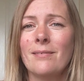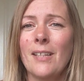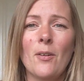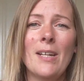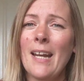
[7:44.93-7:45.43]

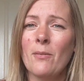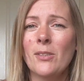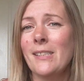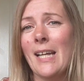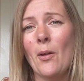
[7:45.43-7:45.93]
They don't need
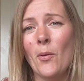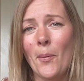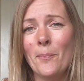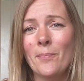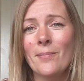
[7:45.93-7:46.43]
anyone to tell
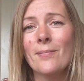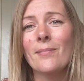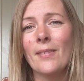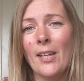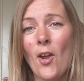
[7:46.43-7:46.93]
them.
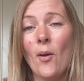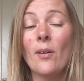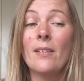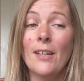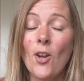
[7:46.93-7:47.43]
They know,
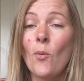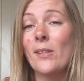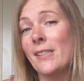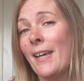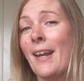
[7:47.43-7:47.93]
and they know
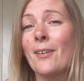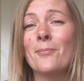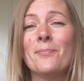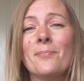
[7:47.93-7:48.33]
when to get out.